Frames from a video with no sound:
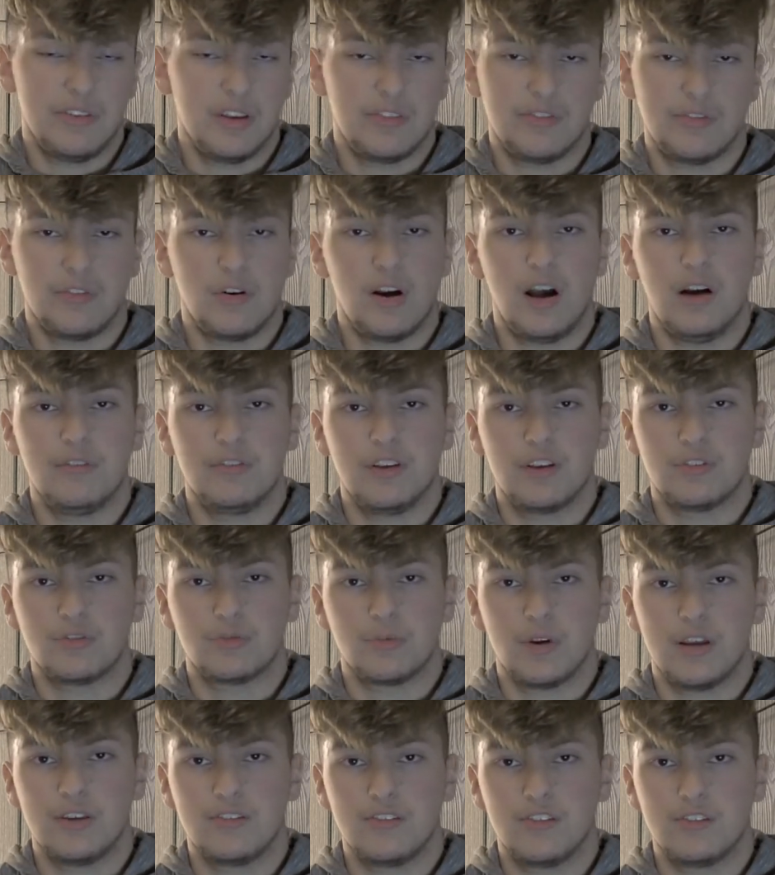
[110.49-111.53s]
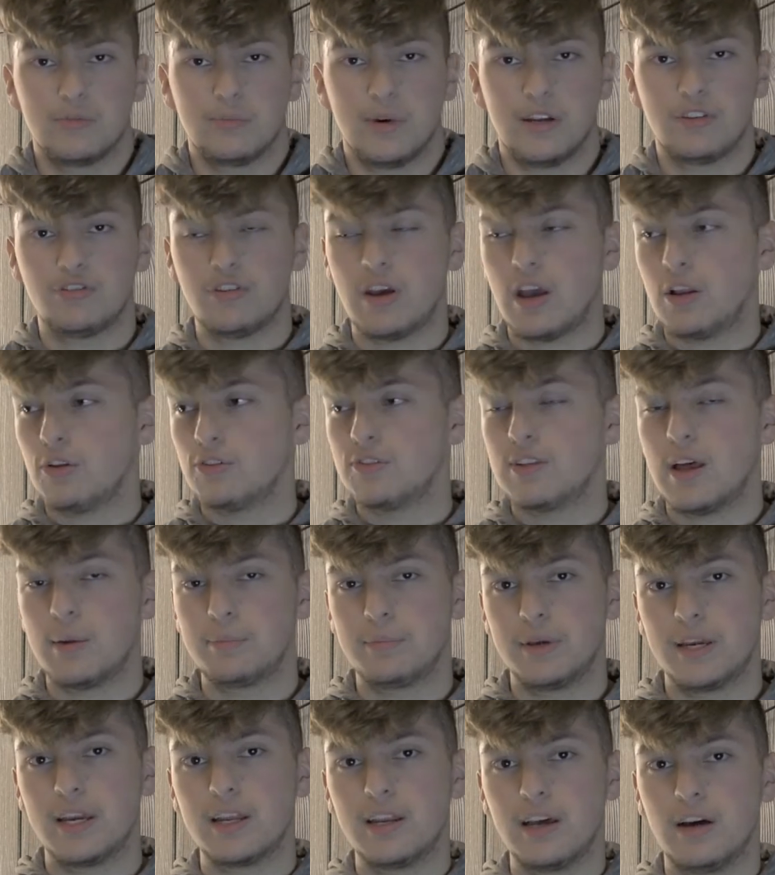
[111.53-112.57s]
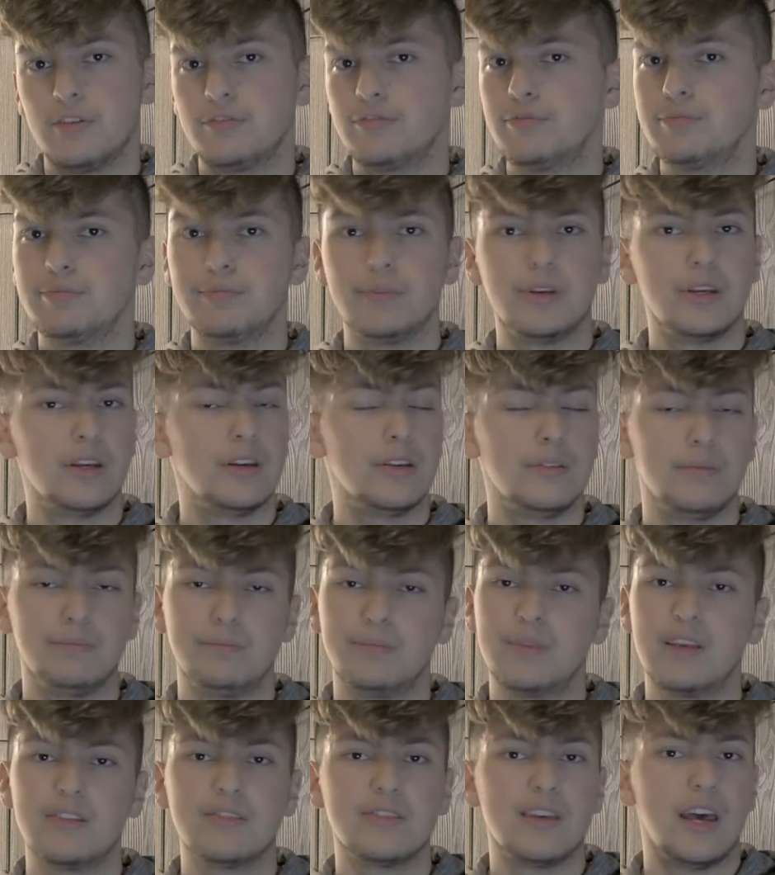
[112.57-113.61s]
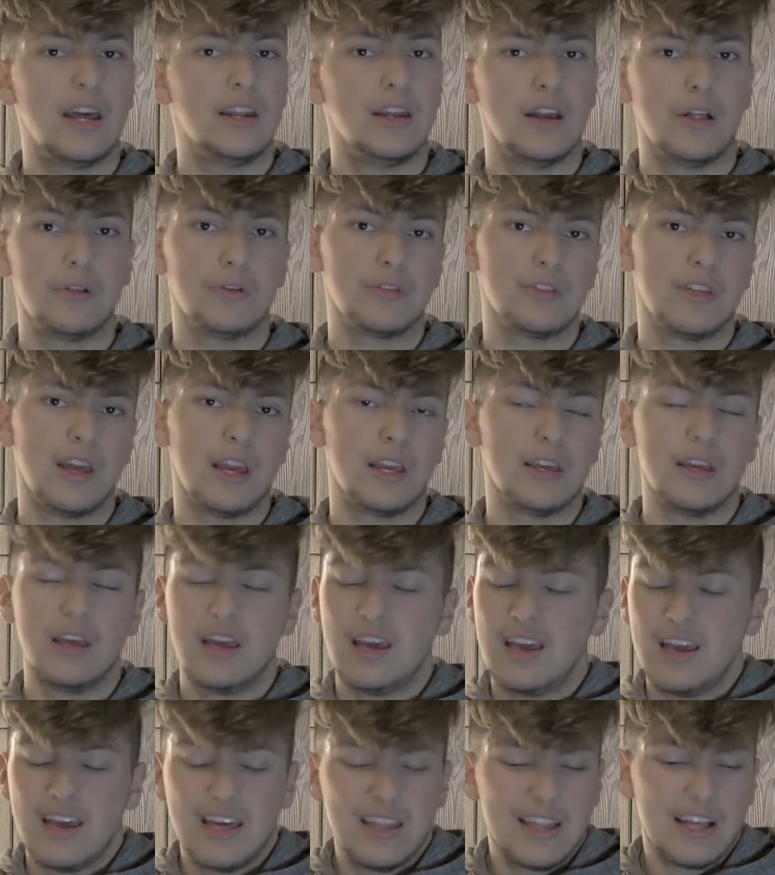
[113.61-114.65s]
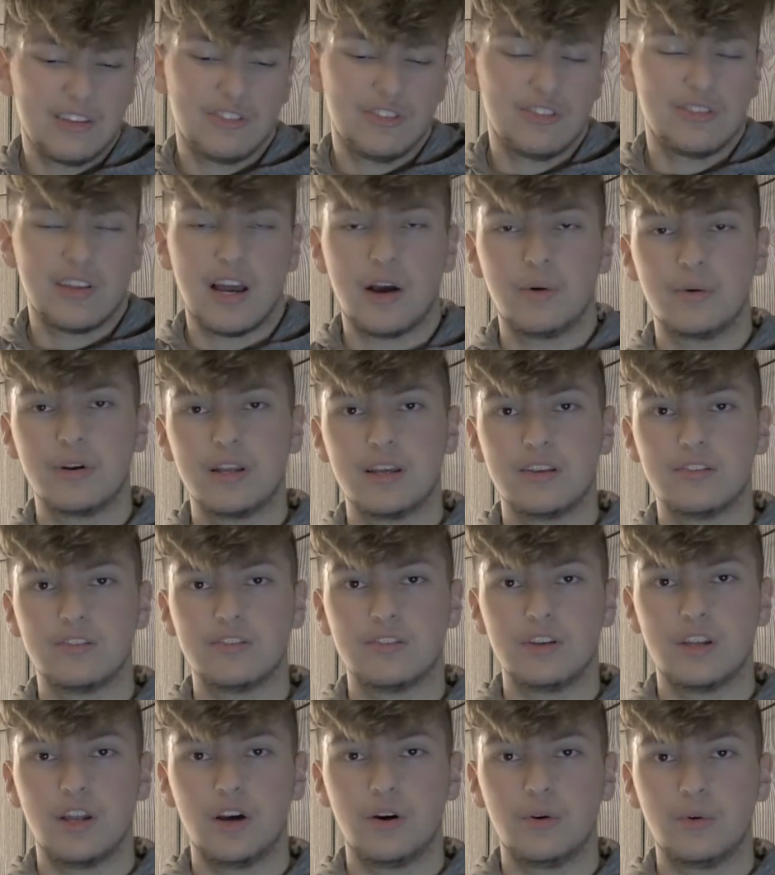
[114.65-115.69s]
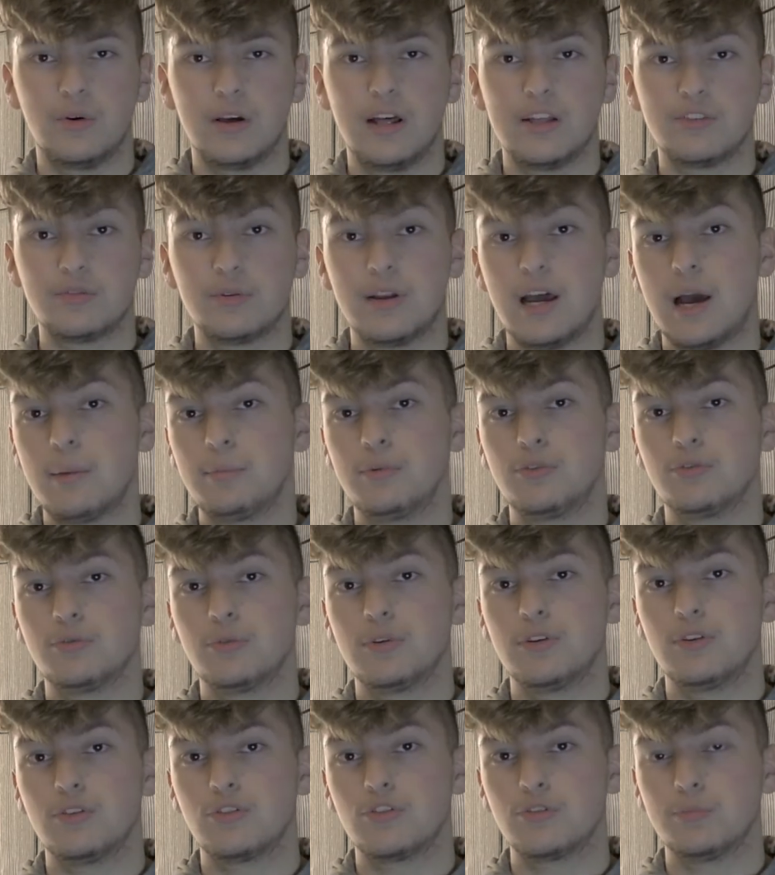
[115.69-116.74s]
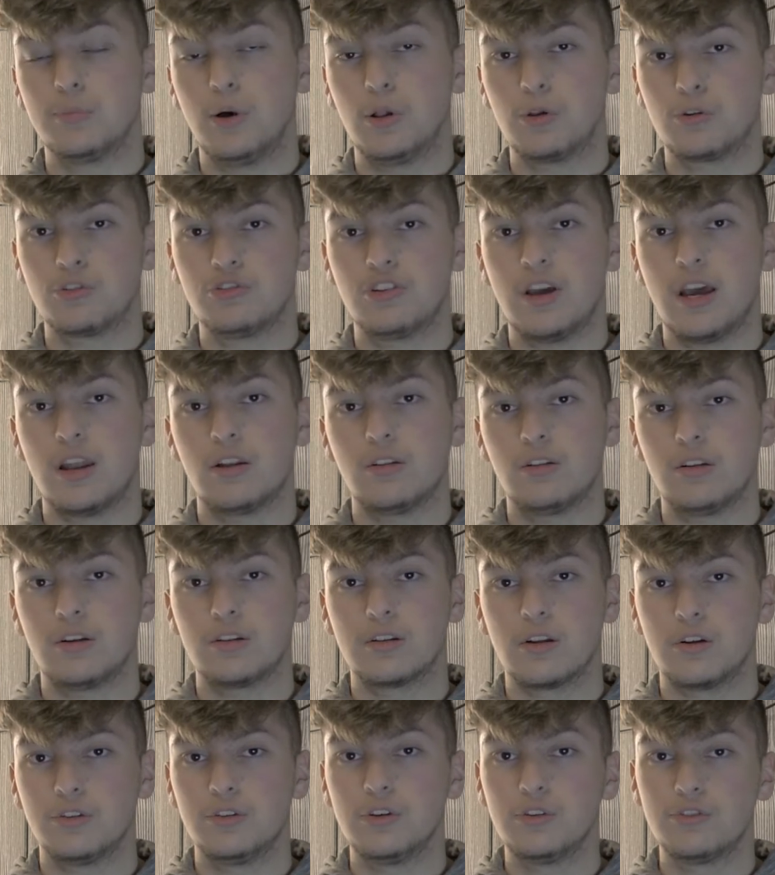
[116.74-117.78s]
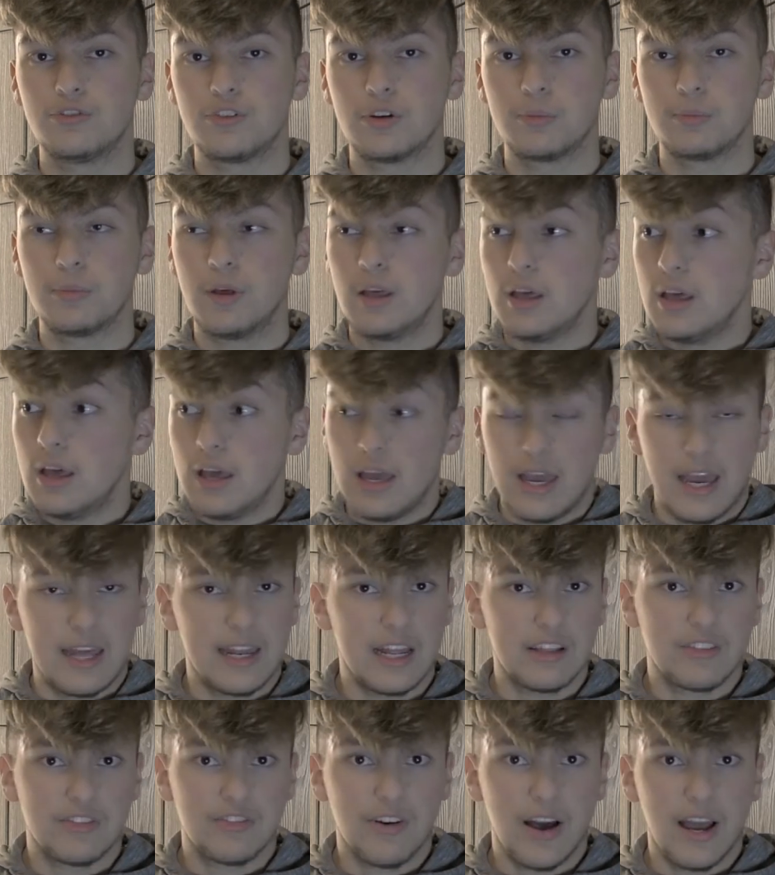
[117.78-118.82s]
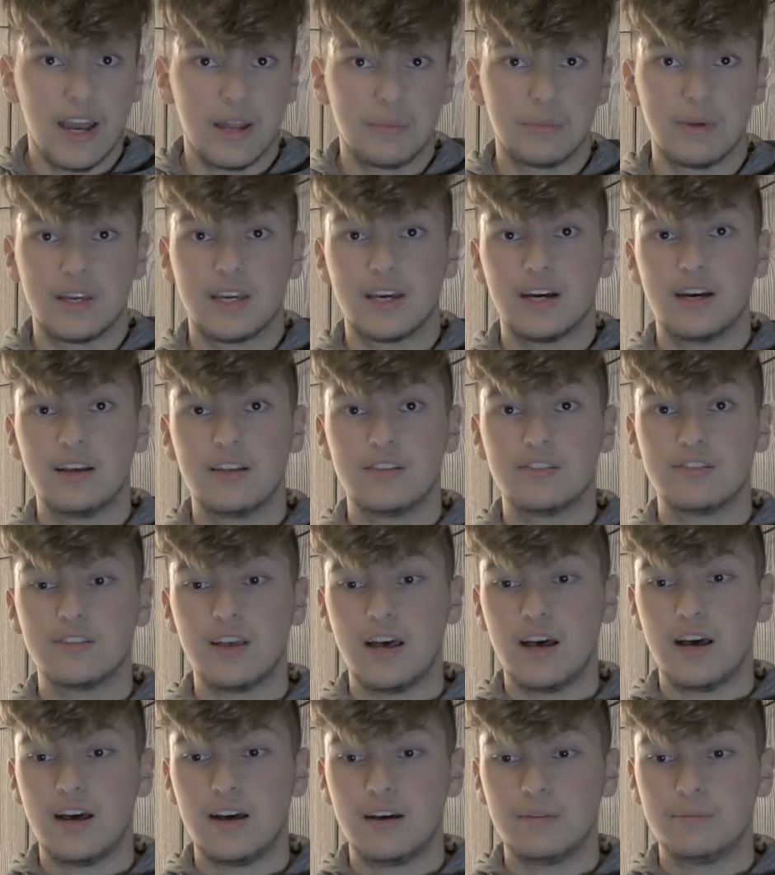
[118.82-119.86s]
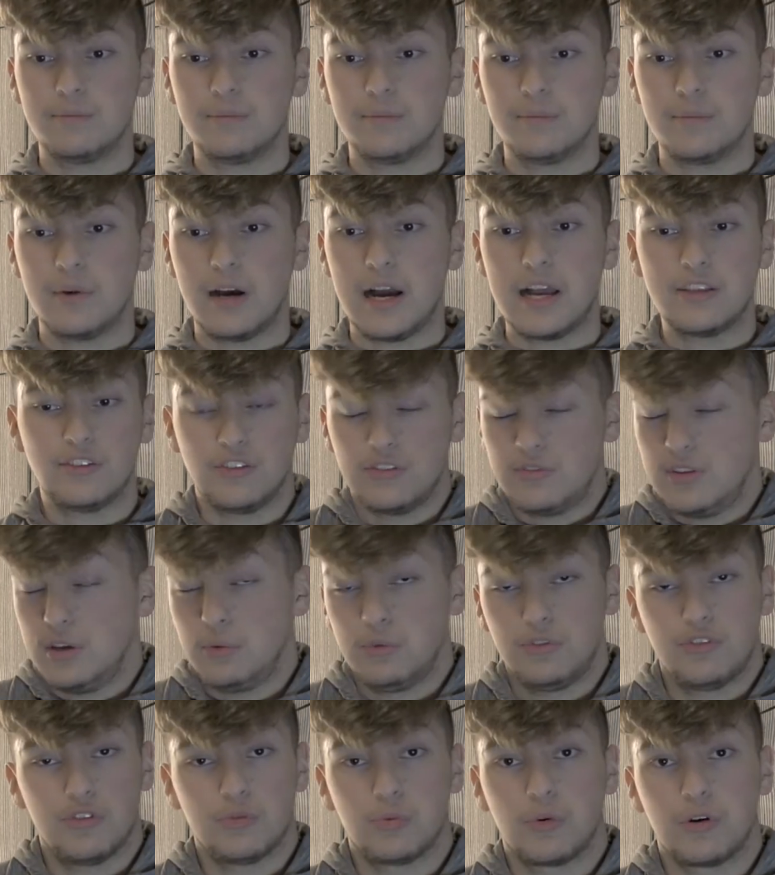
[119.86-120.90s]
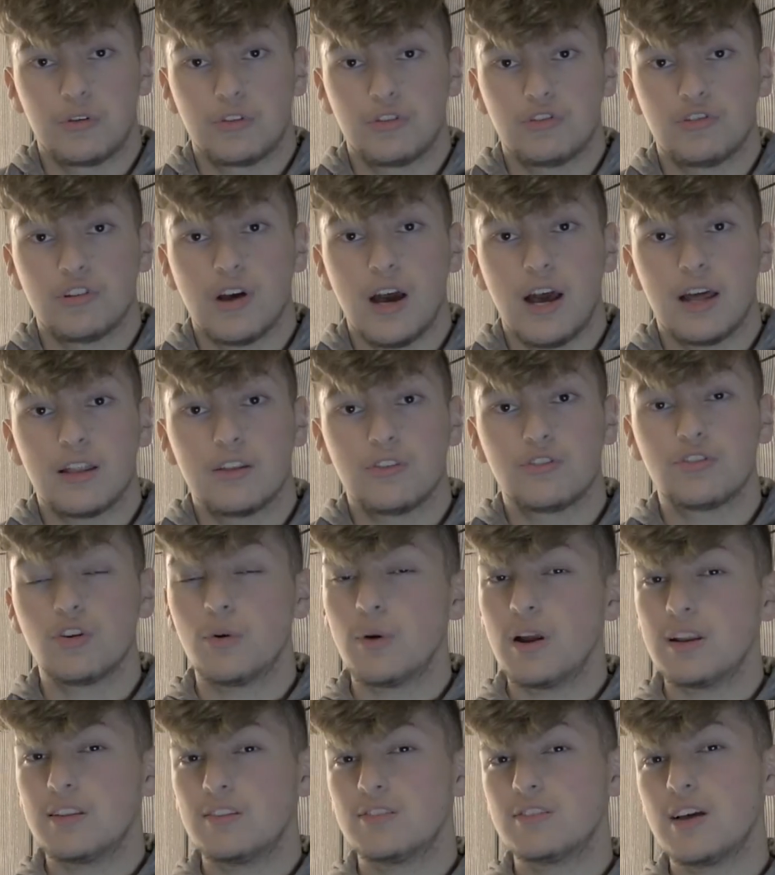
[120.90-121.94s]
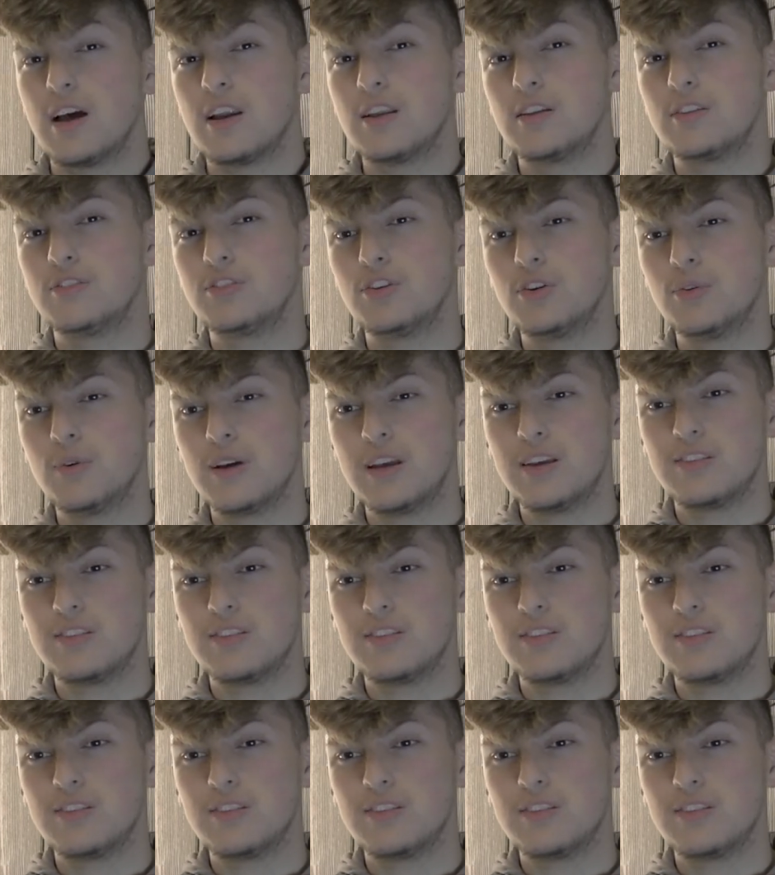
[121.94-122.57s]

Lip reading: For obvious reasons, my channel's not big enough, this, that, and the other thing. That's just how it is, you know. That's what happens when you're a smaller channel on YouTube. And that's fine because it was just worth a shot. So what I decided to do